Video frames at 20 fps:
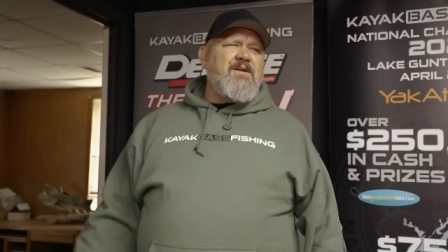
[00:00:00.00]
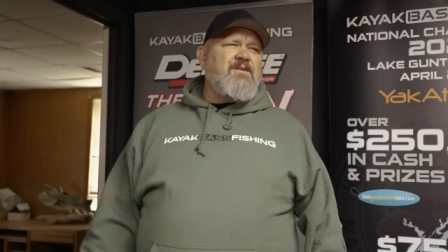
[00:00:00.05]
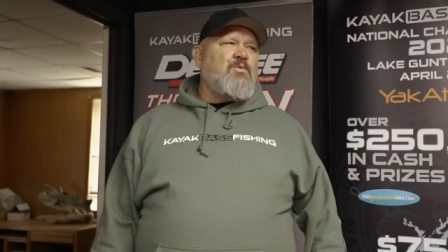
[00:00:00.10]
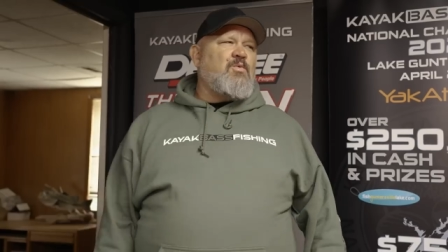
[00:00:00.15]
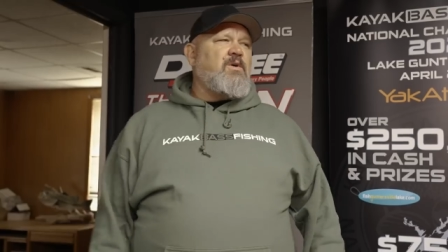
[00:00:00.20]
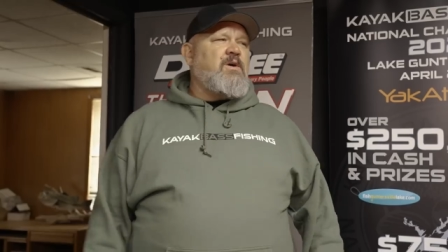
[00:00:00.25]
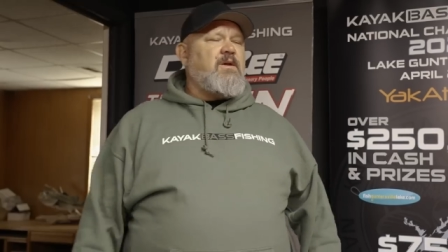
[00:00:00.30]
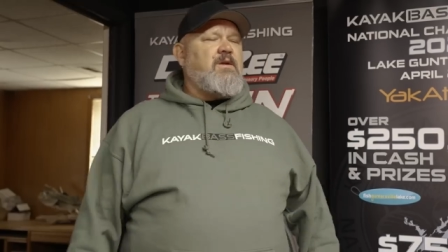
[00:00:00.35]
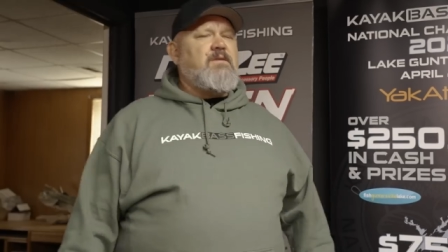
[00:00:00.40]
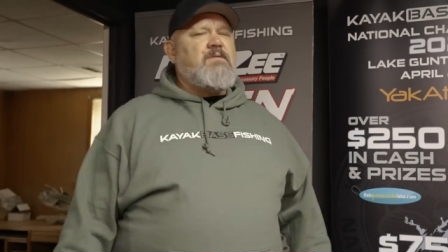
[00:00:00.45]
by the
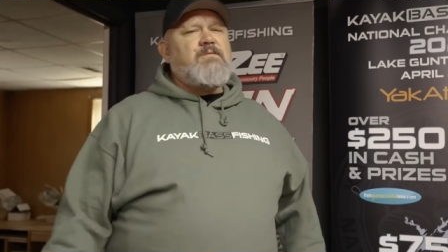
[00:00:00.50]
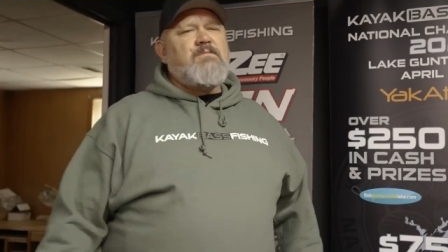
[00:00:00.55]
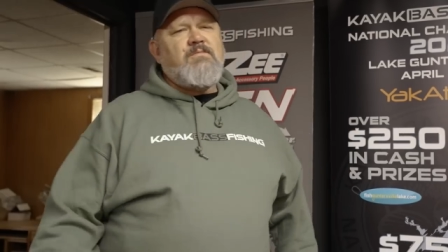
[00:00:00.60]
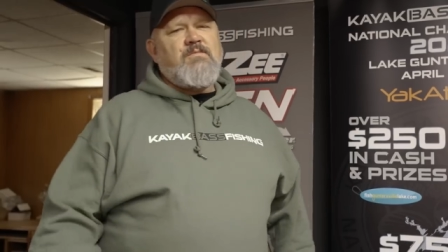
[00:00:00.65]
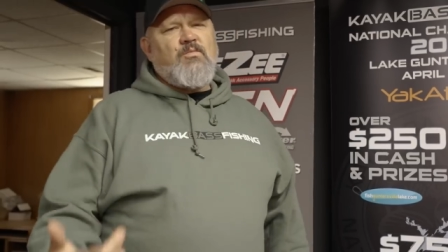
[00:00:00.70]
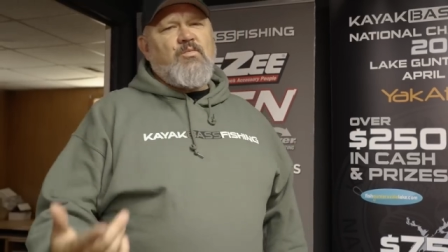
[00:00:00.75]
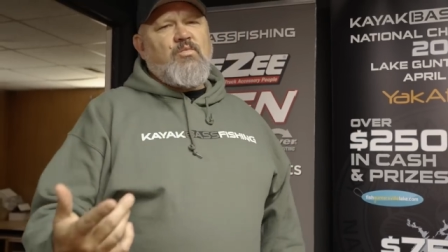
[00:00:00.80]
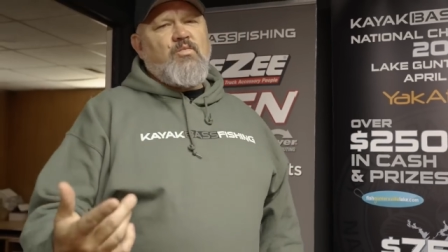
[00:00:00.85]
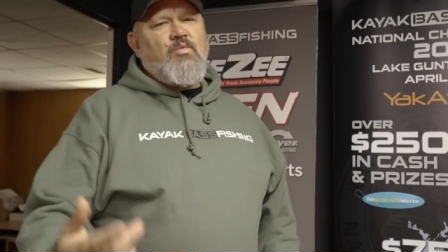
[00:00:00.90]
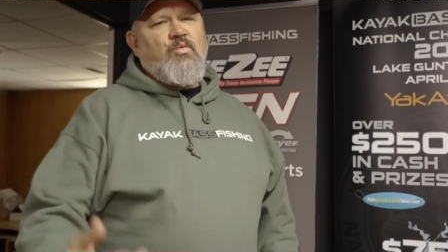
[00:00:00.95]
way,
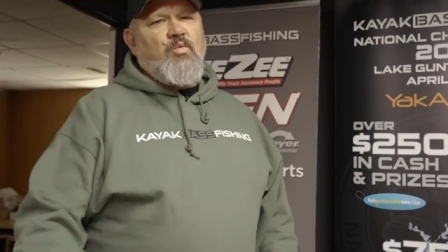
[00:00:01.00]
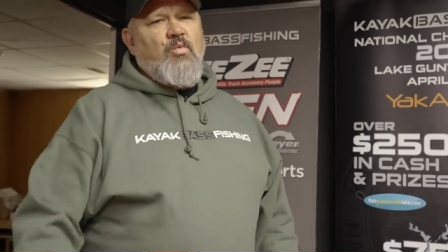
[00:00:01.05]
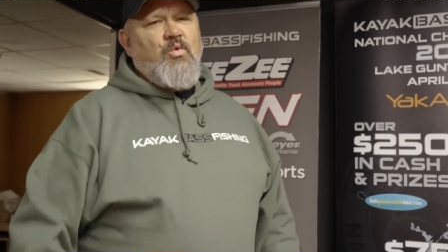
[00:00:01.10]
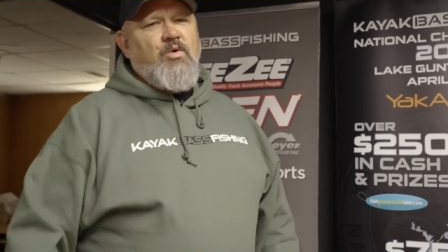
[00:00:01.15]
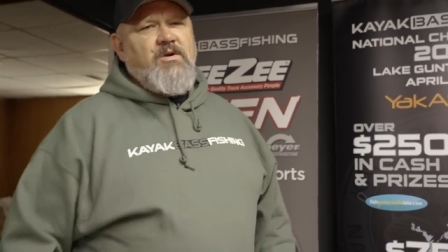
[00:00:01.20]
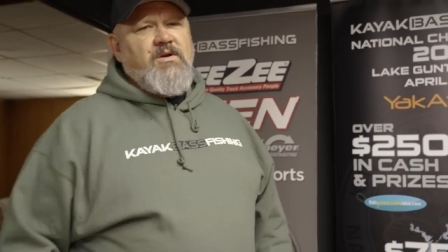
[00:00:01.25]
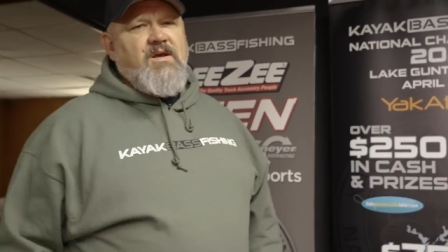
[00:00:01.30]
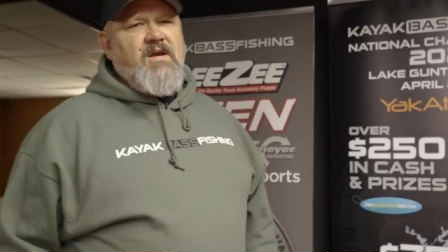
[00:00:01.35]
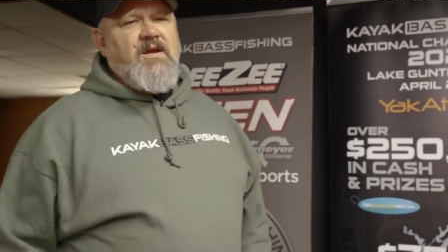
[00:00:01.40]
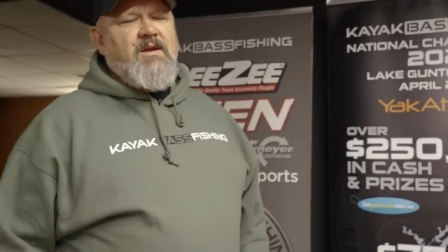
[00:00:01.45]

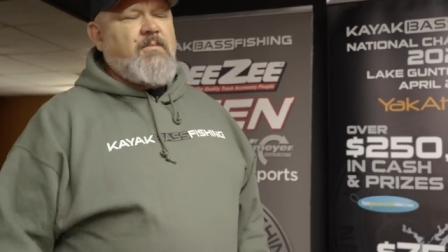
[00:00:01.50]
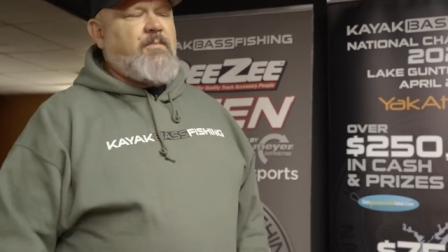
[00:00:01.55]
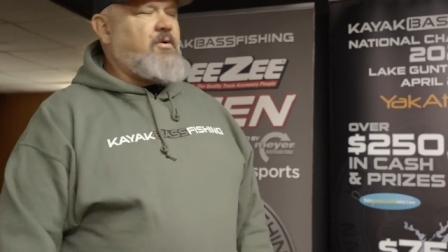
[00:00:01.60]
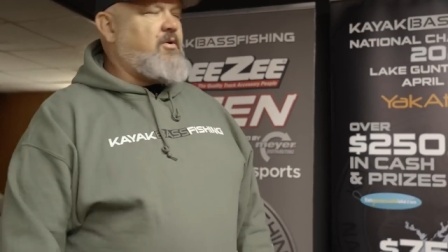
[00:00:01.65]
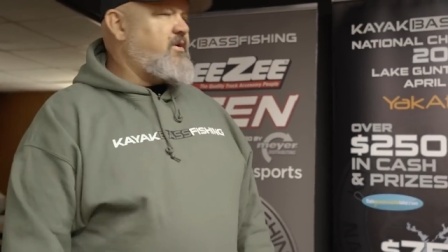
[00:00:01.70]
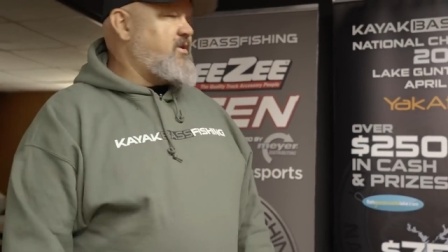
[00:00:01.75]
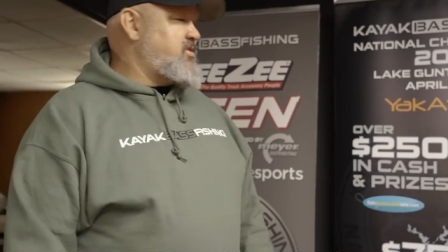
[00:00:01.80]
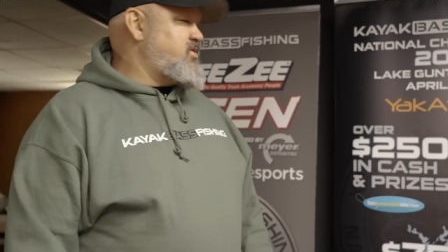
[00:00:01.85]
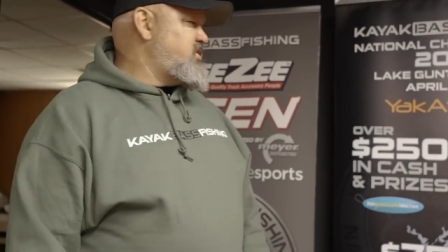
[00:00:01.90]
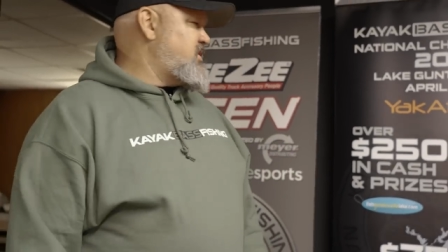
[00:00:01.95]
one kind of
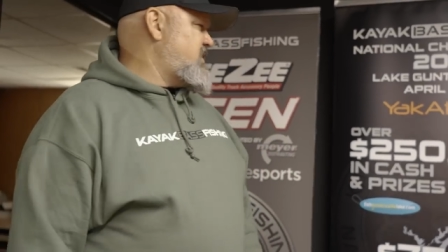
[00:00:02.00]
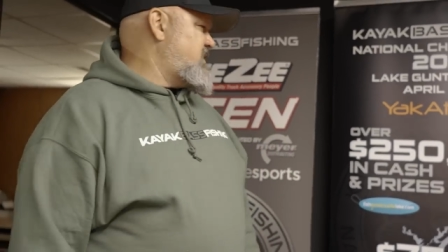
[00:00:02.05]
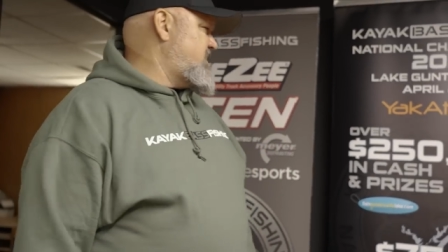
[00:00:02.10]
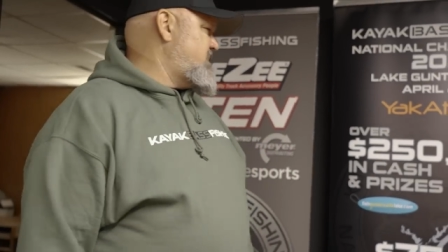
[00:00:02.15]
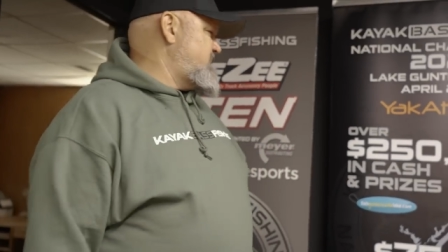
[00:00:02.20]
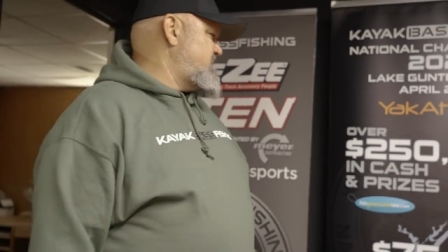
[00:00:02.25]
parting shot